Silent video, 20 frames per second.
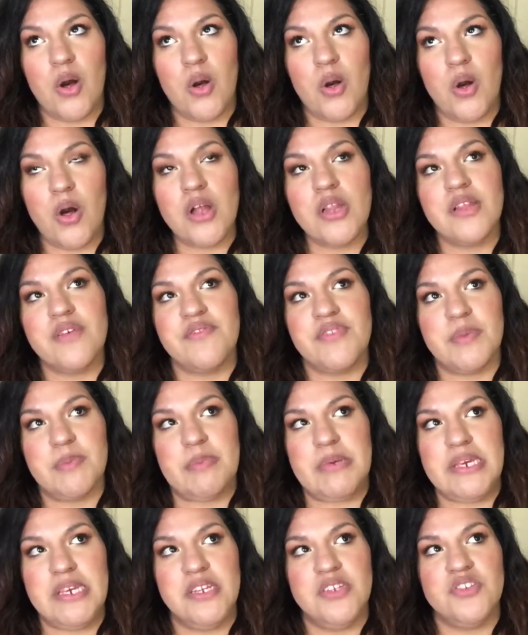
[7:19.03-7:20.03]
all of the
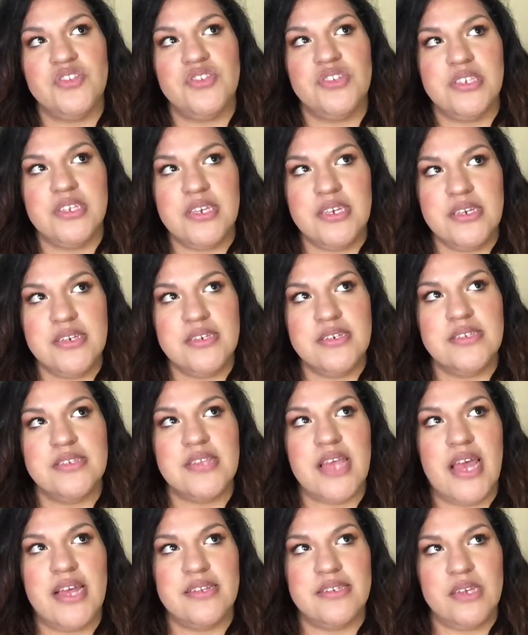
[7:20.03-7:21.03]
peach
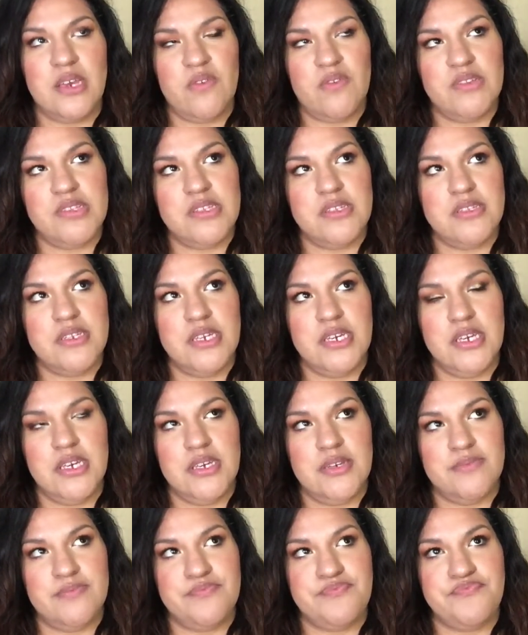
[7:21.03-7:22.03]
teas at David's
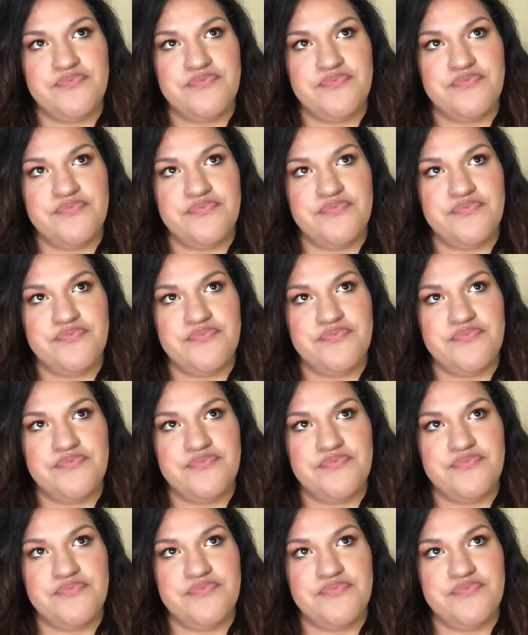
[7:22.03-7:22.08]
Tea.